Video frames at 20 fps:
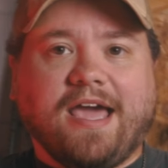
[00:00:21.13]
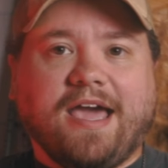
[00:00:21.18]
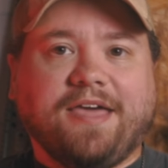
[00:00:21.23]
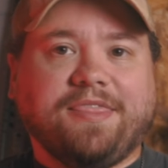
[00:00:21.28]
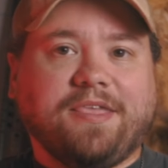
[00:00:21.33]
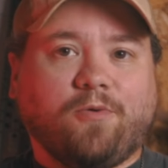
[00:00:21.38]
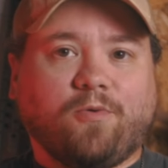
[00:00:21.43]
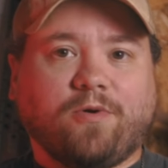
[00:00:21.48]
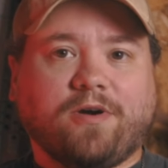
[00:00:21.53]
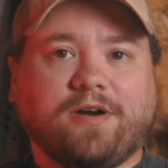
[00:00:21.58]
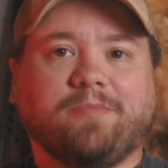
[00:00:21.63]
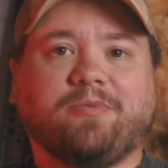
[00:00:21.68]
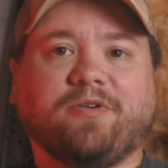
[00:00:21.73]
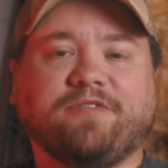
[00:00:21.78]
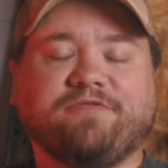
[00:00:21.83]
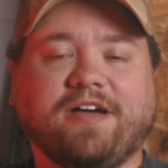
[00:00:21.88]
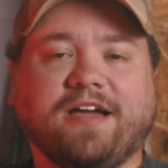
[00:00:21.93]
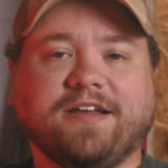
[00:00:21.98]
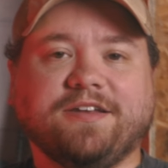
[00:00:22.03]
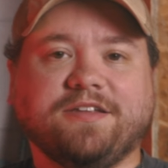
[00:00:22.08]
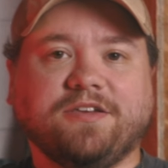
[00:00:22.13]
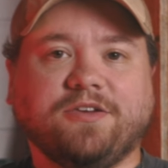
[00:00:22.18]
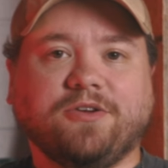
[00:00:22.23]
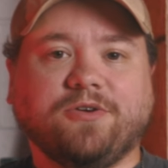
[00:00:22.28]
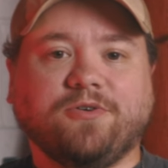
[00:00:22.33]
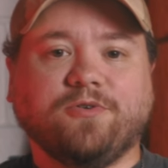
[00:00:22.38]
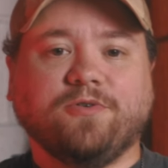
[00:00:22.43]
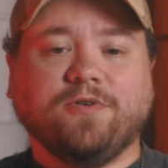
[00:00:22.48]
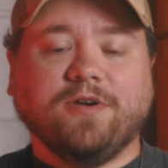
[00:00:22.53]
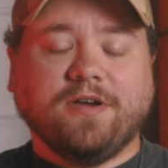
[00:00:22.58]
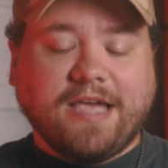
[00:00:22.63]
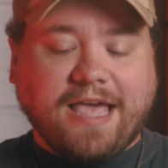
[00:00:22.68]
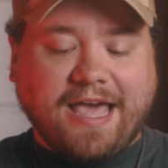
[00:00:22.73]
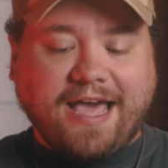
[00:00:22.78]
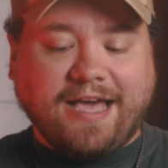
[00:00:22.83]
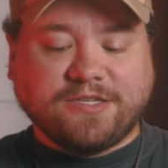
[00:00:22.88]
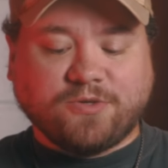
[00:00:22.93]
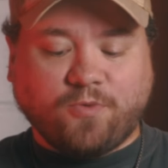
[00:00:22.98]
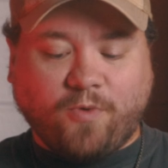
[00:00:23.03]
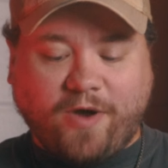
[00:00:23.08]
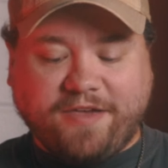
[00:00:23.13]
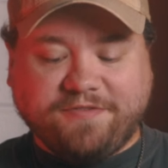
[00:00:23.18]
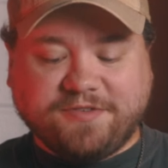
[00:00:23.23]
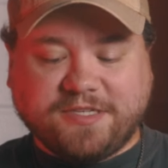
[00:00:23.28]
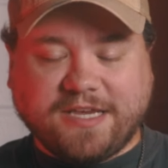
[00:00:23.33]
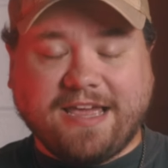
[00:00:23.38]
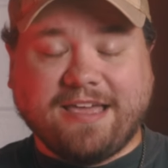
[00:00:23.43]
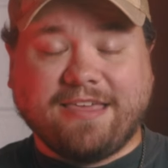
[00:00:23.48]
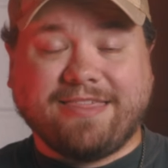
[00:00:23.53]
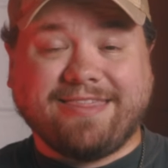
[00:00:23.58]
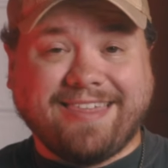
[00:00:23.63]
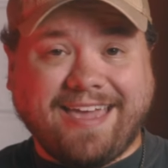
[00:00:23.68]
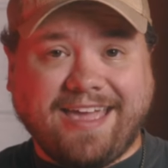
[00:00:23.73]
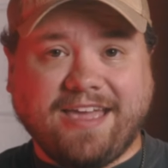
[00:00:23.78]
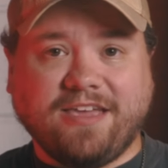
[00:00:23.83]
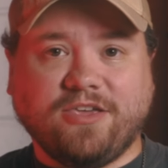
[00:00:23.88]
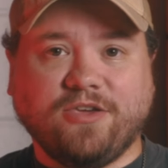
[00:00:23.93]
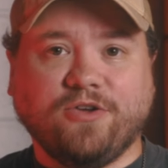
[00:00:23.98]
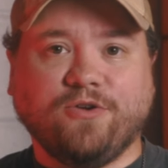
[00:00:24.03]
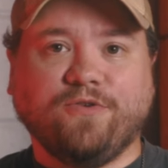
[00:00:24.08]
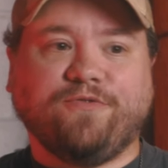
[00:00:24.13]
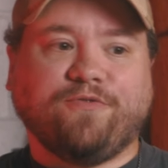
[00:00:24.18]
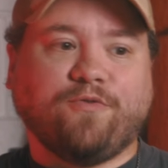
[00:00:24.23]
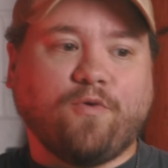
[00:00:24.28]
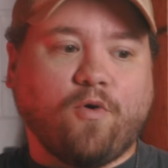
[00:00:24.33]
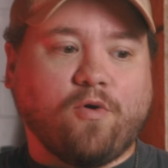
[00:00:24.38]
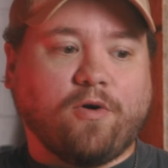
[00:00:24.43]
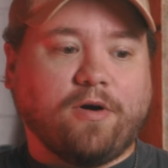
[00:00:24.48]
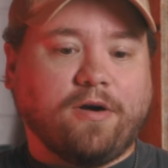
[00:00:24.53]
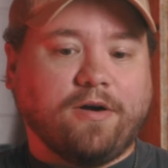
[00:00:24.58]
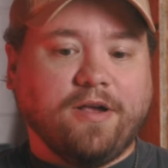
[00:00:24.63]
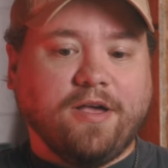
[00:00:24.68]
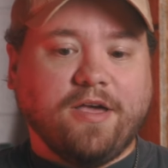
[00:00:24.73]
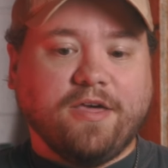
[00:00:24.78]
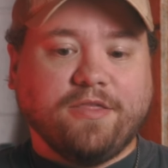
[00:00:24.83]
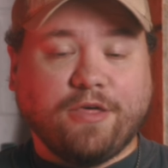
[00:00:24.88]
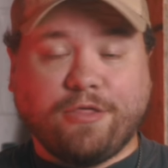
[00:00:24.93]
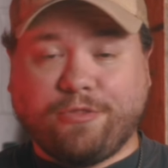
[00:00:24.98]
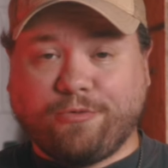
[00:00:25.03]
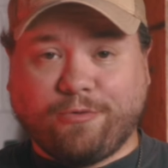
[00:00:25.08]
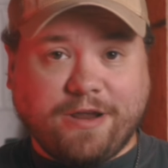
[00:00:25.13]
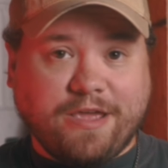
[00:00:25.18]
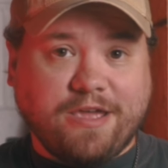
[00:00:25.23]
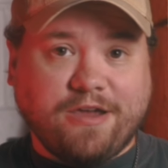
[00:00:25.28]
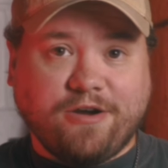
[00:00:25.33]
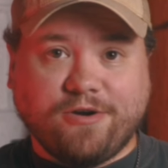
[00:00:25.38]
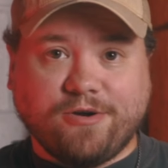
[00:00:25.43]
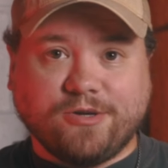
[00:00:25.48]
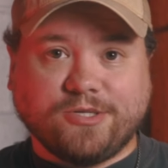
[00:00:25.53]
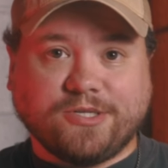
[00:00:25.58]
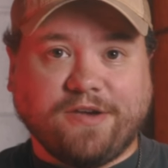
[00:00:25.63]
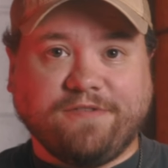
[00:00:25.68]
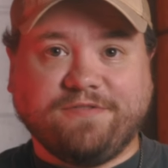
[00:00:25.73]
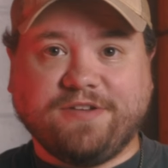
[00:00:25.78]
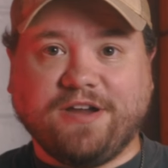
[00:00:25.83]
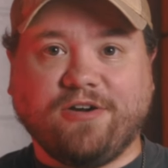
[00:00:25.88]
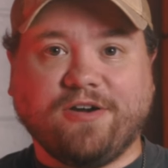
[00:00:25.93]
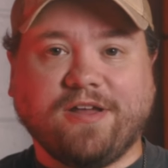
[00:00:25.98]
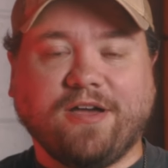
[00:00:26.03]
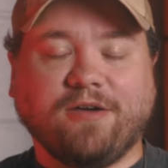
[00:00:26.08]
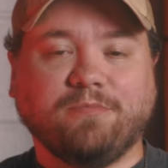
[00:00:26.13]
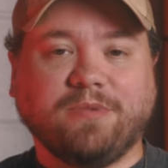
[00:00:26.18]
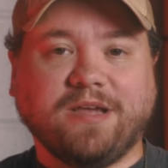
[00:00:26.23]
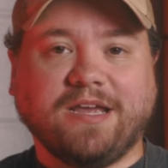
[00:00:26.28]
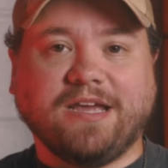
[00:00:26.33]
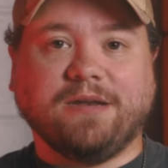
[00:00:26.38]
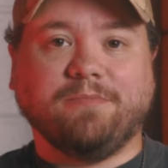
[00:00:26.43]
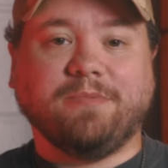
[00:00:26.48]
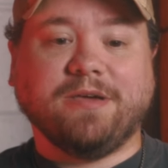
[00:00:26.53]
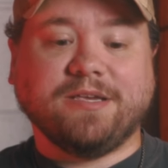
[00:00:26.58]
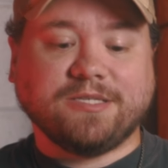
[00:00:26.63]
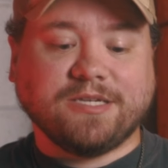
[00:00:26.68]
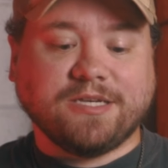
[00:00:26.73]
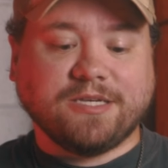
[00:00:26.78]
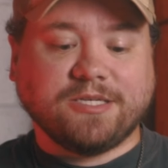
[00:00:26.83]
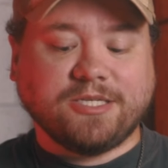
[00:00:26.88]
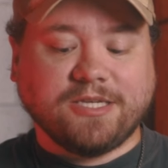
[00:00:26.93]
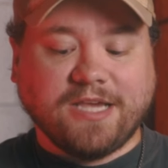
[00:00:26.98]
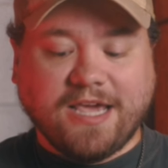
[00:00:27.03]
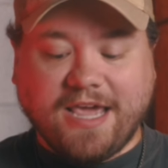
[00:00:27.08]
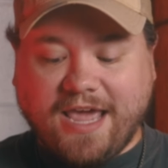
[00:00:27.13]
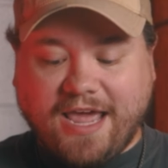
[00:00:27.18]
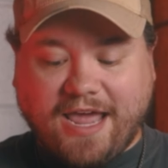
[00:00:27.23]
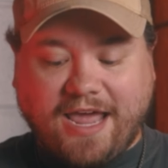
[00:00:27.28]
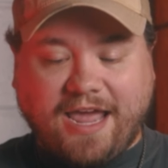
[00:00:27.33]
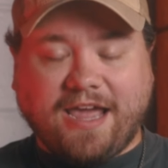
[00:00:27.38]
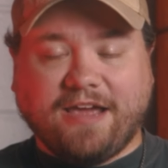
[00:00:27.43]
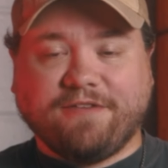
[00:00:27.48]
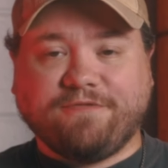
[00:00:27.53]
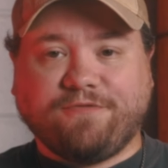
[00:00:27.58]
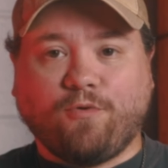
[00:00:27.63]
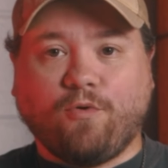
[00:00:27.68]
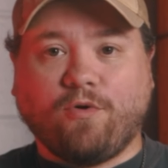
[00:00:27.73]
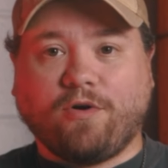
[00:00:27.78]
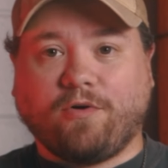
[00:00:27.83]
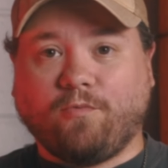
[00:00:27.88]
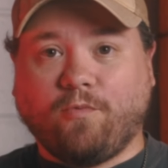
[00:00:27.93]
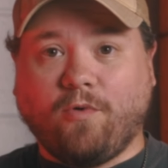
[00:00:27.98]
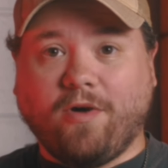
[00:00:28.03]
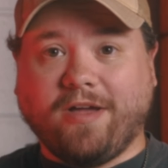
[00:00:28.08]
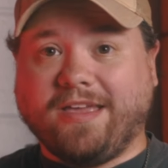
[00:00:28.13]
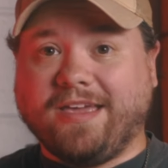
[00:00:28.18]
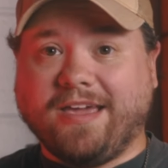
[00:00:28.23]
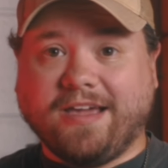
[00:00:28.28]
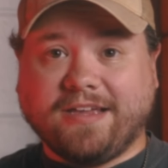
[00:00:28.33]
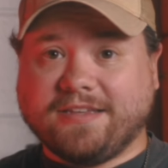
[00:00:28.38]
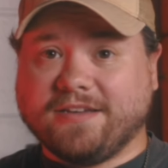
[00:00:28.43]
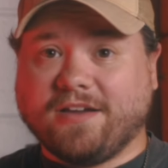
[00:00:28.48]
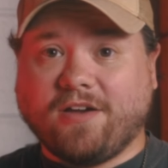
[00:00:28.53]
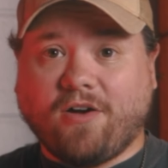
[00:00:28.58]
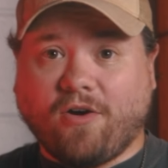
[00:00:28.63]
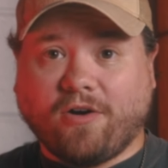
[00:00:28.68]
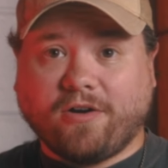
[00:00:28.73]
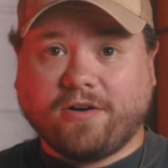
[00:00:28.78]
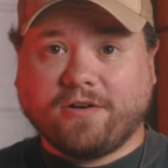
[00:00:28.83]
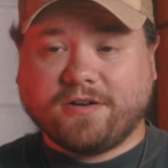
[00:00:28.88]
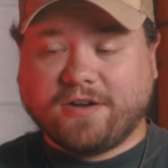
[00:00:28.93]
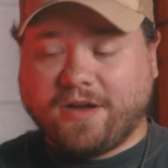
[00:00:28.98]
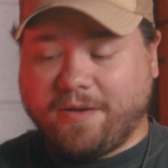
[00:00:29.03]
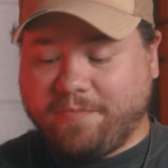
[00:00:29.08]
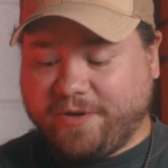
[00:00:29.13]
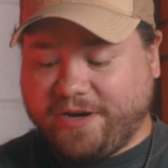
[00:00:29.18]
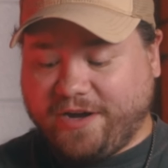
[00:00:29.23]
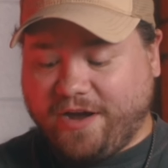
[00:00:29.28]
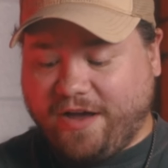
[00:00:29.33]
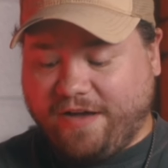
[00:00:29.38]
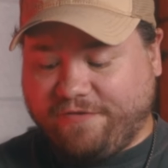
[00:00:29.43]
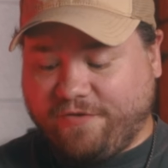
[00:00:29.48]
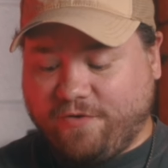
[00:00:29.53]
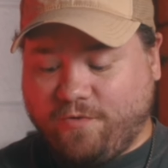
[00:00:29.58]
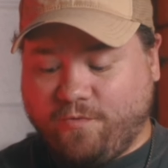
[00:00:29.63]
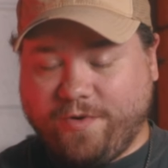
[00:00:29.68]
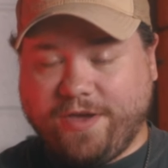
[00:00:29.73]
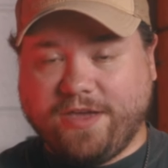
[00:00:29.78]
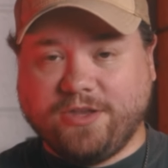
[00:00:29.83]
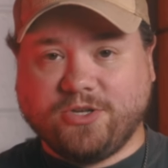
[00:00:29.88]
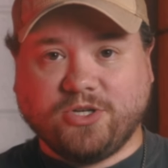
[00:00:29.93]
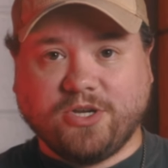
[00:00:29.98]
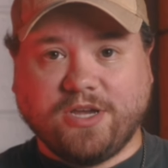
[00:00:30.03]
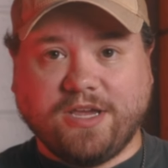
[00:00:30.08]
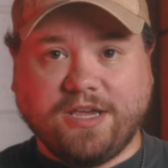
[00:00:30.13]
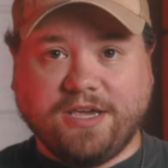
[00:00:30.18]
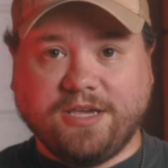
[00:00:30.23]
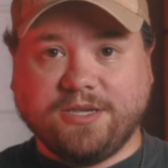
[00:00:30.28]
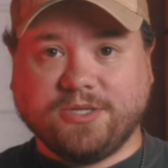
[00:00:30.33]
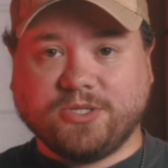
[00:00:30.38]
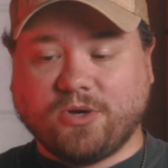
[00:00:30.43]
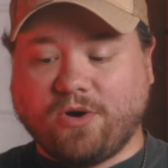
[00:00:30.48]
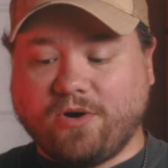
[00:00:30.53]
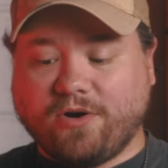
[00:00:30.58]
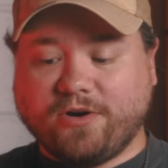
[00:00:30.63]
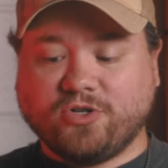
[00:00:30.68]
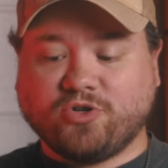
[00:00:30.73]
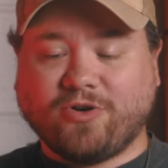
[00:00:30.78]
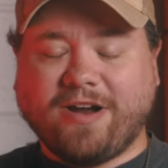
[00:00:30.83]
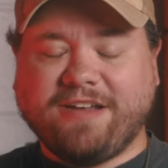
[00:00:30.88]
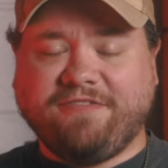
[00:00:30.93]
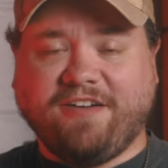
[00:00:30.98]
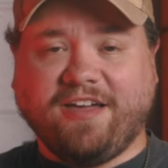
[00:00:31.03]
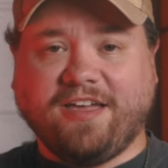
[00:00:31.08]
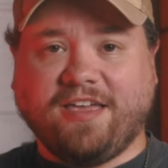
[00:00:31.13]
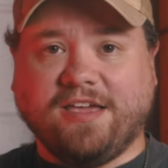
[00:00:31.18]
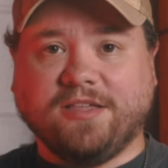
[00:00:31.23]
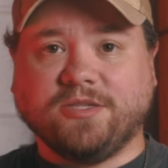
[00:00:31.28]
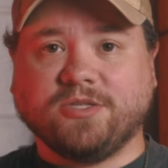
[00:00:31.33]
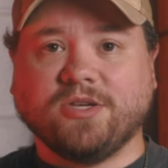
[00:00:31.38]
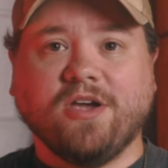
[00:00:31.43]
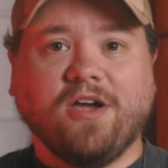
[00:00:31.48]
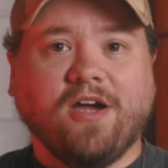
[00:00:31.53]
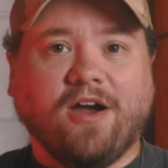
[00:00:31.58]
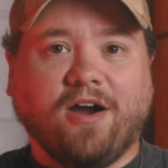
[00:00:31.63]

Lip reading: and that we're going to provide to you as a way of saying thank you for the 3 years of Teardown being in business and for what kicked our company off, which is our dry-fi kits.